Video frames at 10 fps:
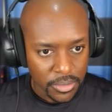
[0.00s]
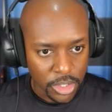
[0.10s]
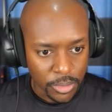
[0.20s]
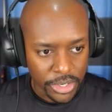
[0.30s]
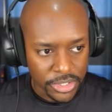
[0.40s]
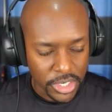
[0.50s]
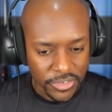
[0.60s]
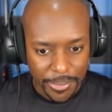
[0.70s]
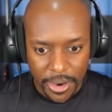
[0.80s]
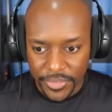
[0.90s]
Well, we're just going to
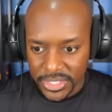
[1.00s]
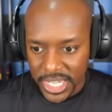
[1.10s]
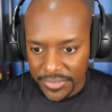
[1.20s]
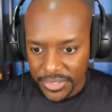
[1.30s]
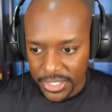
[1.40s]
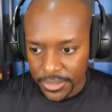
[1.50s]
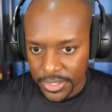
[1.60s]
drop off this daffodil